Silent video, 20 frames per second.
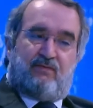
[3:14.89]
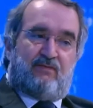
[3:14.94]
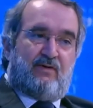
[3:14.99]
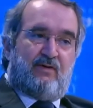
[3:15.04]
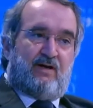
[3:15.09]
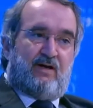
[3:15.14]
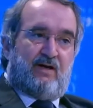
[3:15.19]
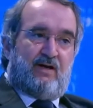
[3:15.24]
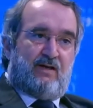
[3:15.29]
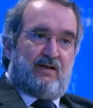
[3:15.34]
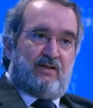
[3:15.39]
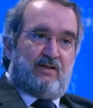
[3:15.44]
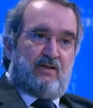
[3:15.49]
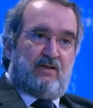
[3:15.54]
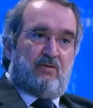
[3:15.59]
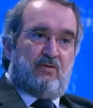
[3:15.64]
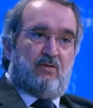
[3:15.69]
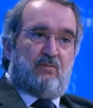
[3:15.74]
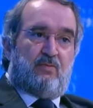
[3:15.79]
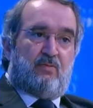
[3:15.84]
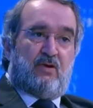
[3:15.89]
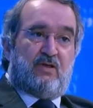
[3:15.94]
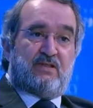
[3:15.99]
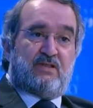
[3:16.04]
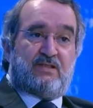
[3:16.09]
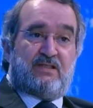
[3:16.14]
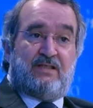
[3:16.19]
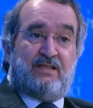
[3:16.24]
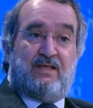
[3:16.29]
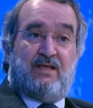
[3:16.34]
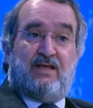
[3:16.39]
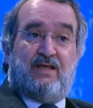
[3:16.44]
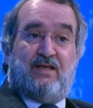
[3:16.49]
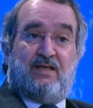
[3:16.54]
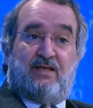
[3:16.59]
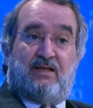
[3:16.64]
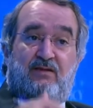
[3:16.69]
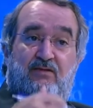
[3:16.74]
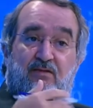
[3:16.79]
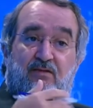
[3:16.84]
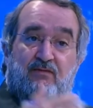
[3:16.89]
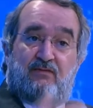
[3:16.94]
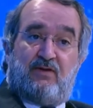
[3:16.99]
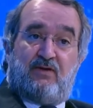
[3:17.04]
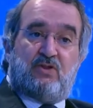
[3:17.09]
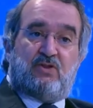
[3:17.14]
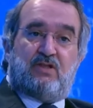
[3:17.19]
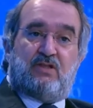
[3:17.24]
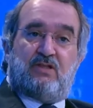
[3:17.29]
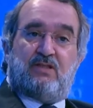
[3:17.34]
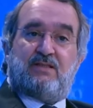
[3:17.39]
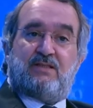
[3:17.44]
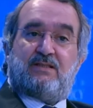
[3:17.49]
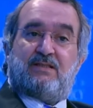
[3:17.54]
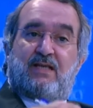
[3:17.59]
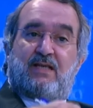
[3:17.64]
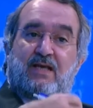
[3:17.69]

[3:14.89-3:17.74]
uh, you know, policy, interventionist,